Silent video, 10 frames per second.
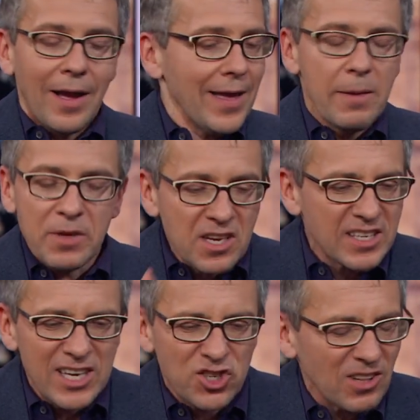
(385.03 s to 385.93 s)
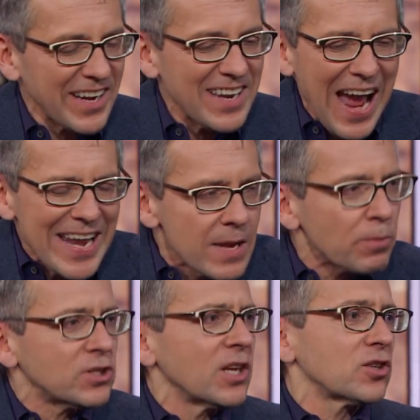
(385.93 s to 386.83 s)
Immunization, like
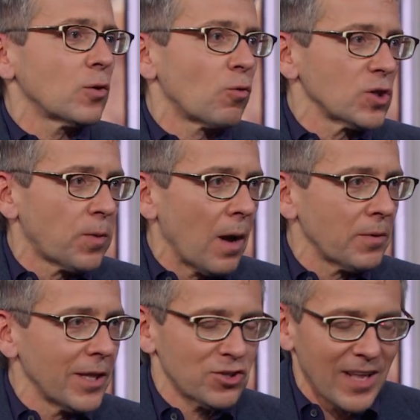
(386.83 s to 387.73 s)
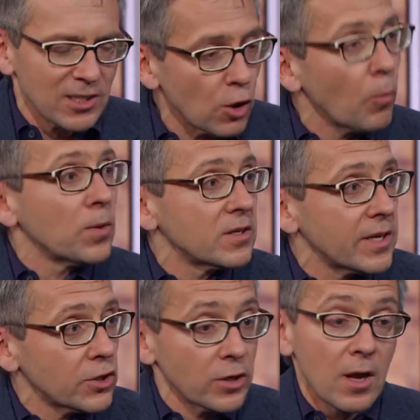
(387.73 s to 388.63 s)
90% of the world's population, that's
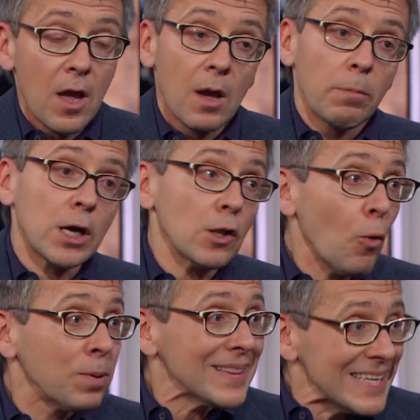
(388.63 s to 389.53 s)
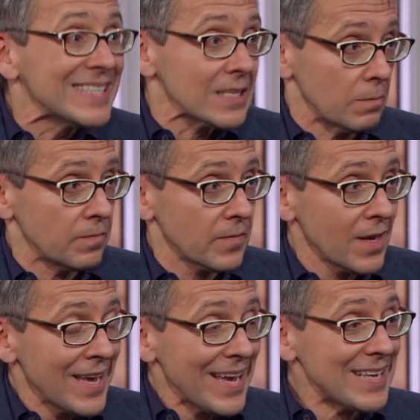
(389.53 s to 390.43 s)
globalization. But globalism
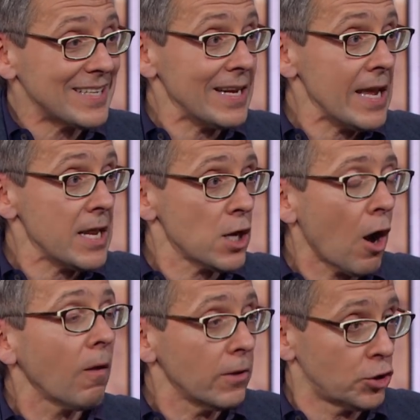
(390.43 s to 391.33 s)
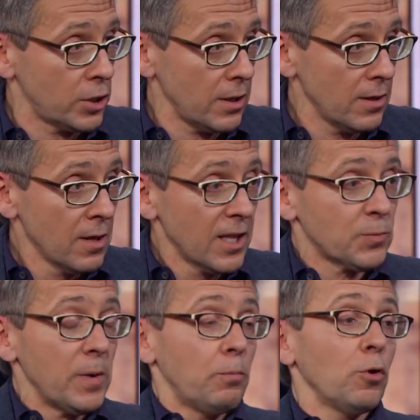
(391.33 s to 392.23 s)
is an ideology that's
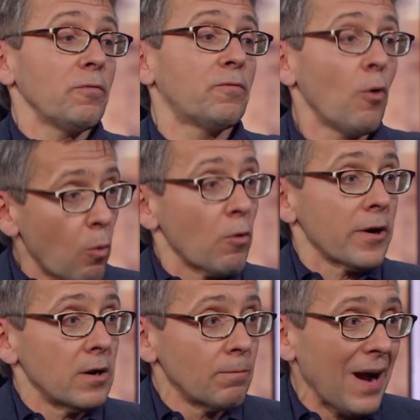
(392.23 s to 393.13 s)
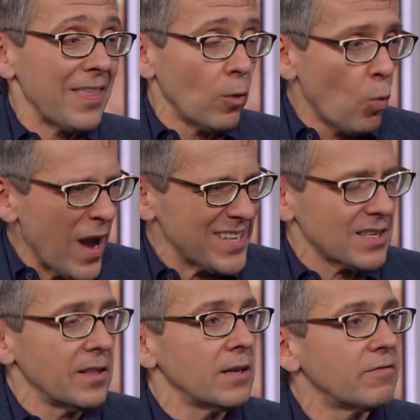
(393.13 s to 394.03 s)
been put forward by the
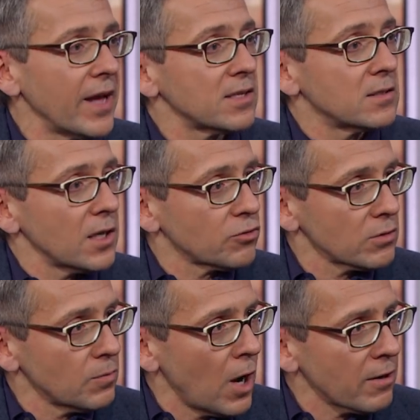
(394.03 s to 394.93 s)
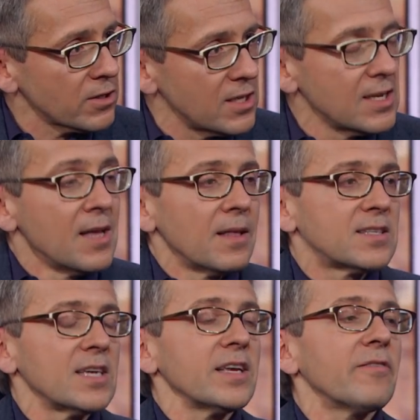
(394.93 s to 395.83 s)
West and the advanced industrial democracies that
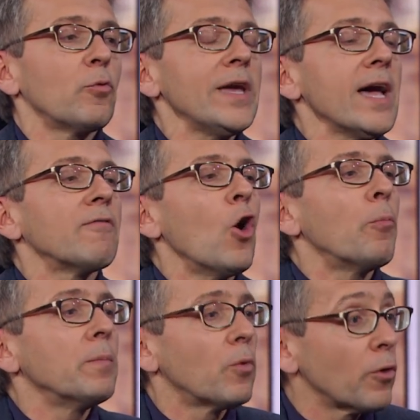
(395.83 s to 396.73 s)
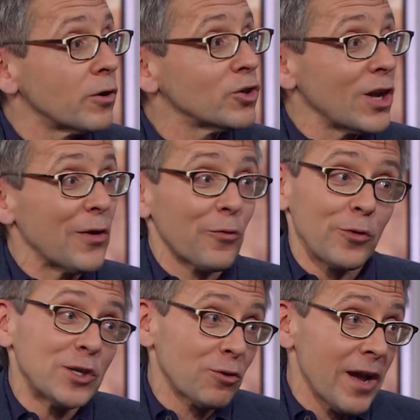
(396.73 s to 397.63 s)
says if we have open borders and
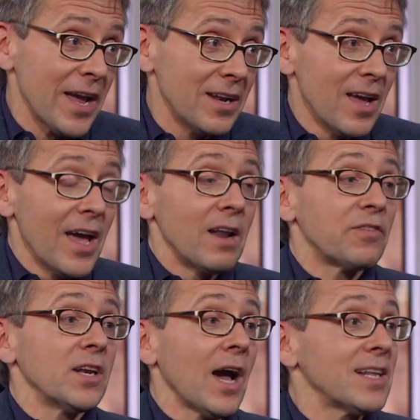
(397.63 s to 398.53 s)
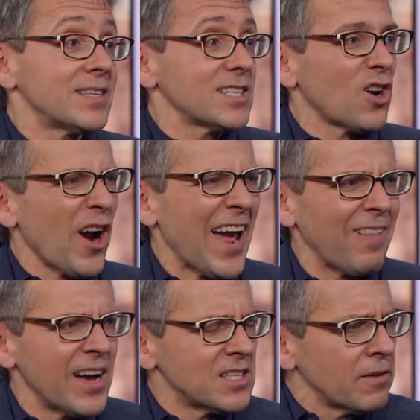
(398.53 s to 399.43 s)
free trade, and if the United States and our
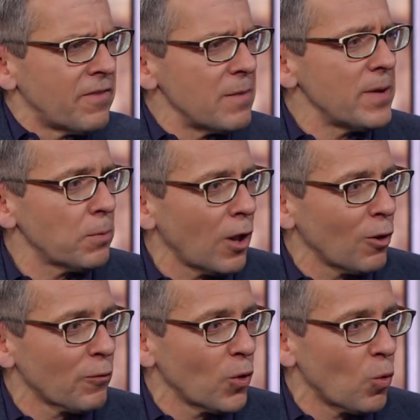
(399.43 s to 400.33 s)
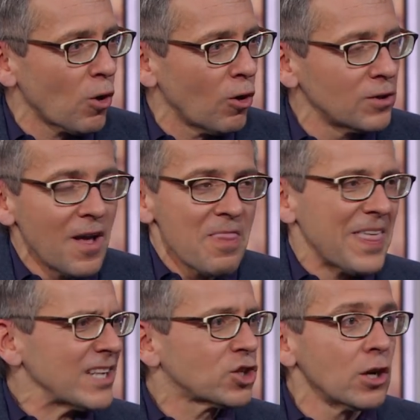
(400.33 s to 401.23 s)
allies defend people all over the world,
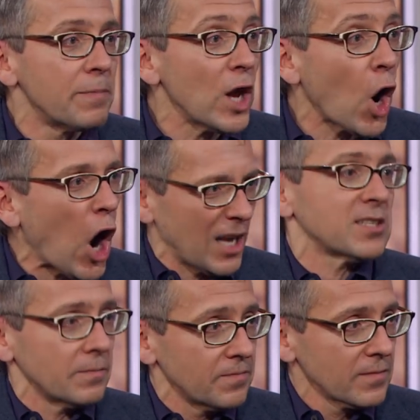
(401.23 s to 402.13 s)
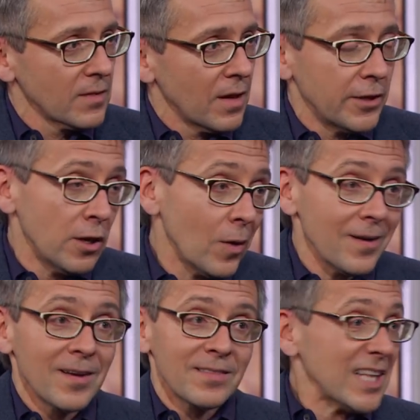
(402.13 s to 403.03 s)
that's going to be awesome. And you know
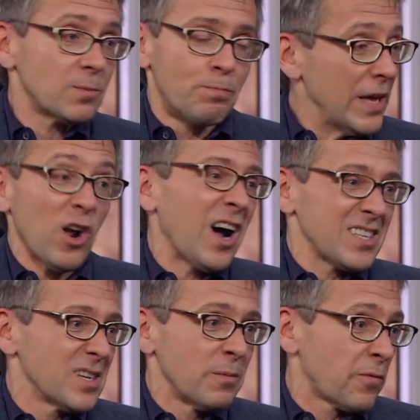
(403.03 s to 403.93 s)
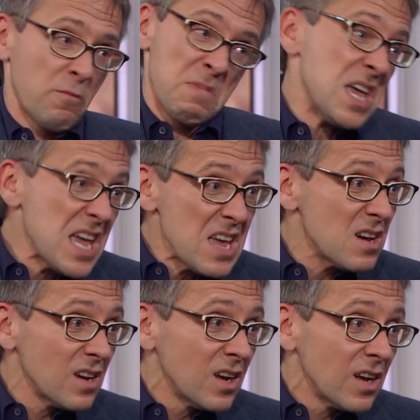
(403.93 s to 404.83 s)
what? That's been awesome for me.
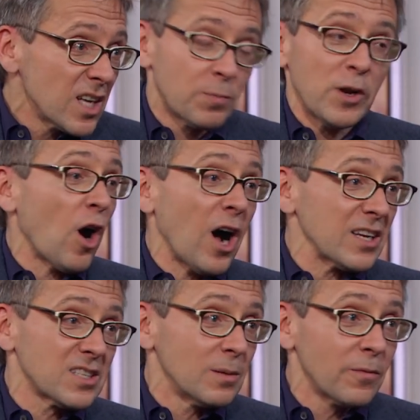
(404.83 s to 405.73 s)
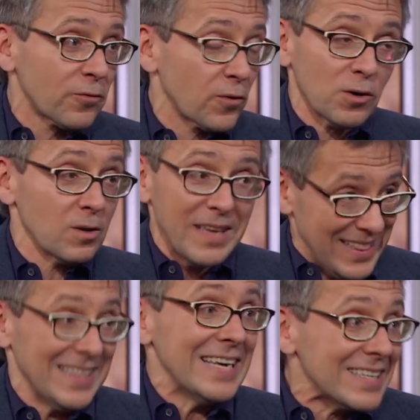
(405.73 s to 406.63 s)
It's been awesome for
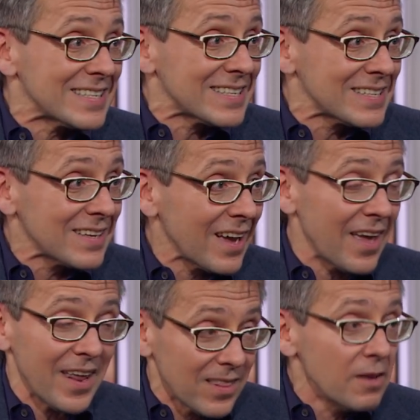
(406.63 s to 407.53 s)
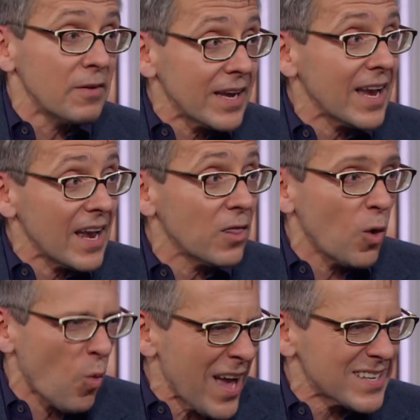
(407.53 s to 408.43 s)
elites living in
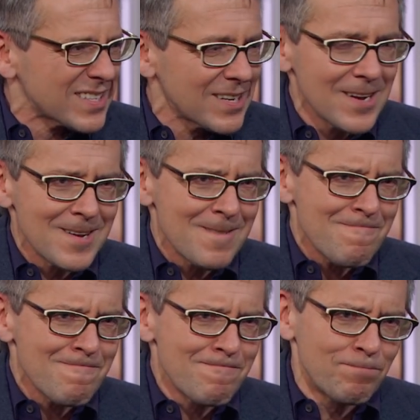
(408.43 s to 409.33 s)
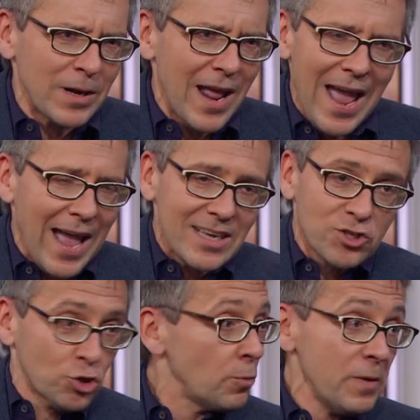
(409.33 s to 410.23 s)
the West. But as
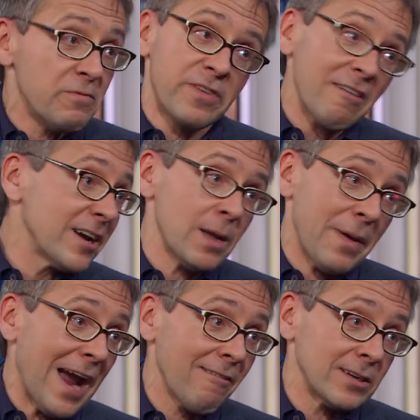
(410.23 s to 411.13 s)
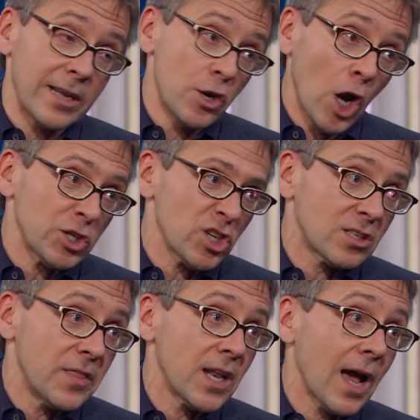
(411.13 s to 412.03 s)
should be very apparent, and not
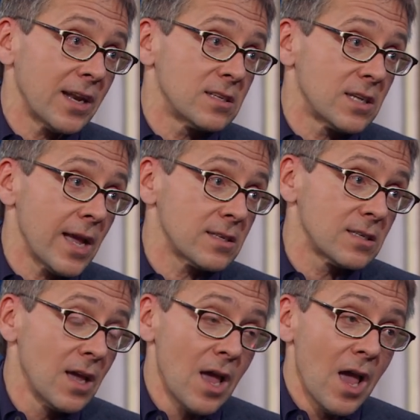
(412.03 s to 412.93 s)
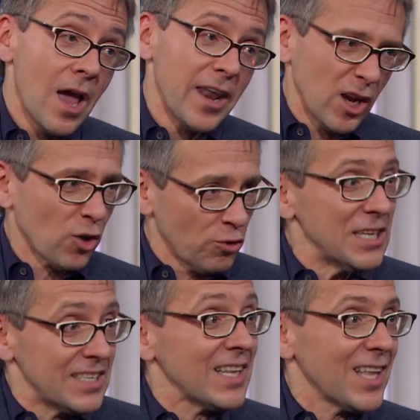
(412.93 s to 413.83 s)
just in the United States, an
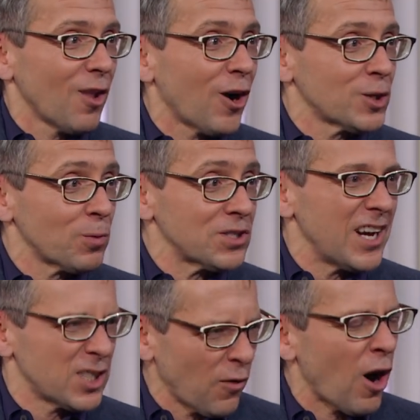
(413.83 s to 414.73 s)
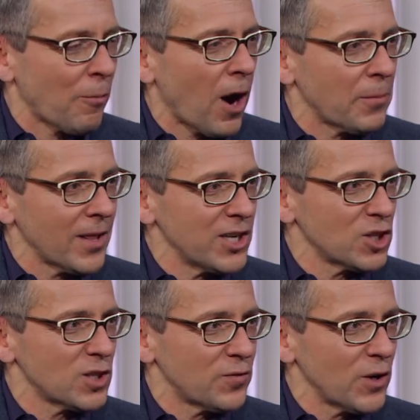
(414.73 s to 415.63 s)
increasingly large percentage of our
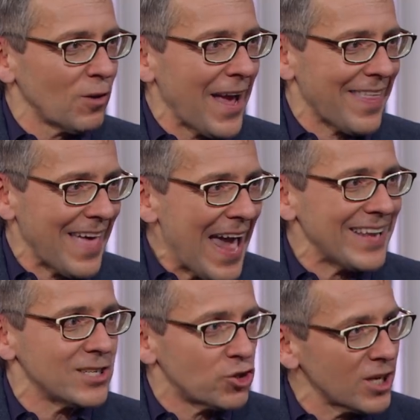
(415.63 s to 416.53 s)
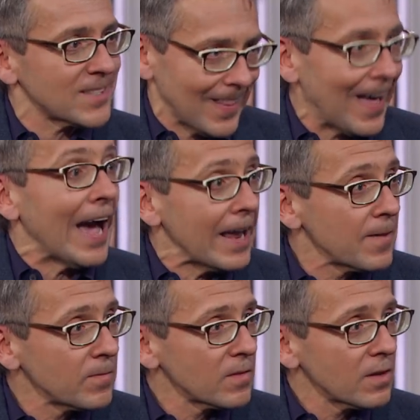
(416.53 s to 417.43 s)
populations feel like that is just a lie.
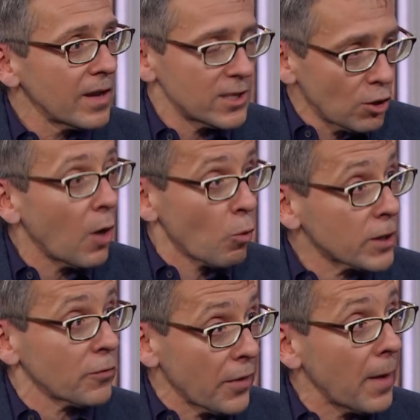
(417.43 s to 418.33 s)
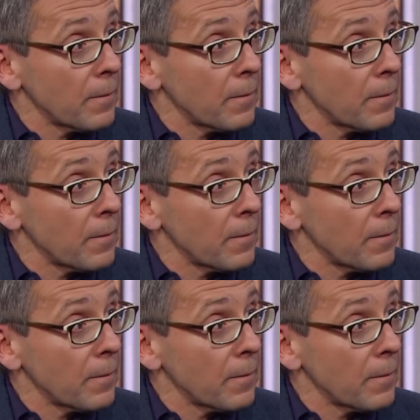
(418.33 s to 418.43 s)
Right. It's not worked for them.